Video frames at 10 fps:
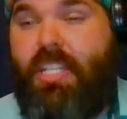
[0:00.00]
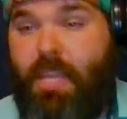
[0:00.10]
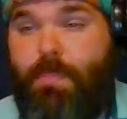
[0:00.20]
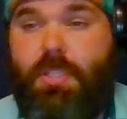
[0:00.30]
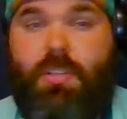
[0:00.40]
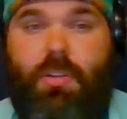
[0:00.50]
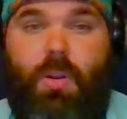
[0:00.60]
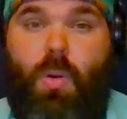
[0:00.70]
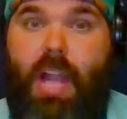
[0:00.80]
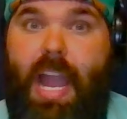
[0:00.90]
tips
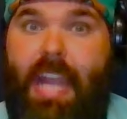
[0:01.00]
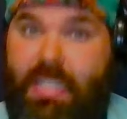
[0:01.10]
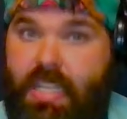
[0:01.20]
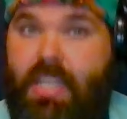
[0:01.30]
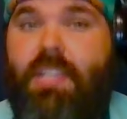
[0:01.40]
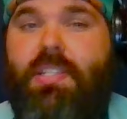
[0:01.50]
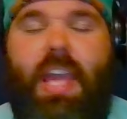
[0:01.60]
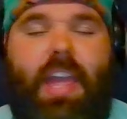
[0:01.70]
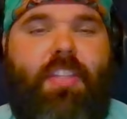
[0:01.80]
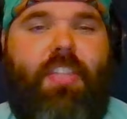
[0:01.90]
or ideas
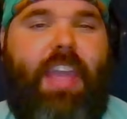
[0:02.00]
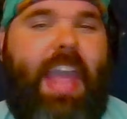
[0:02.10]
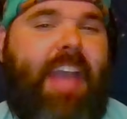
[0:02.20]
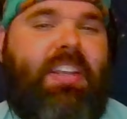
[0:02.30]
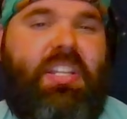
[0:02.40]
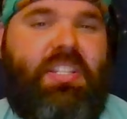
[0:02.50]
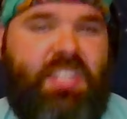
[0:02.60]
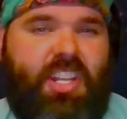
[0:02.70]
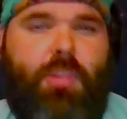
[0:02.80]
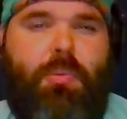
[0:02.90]
that they hadn't
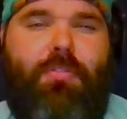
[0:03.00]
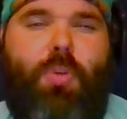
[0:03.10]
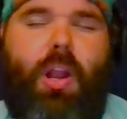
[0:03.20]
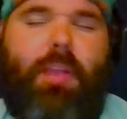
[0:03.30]
considered before,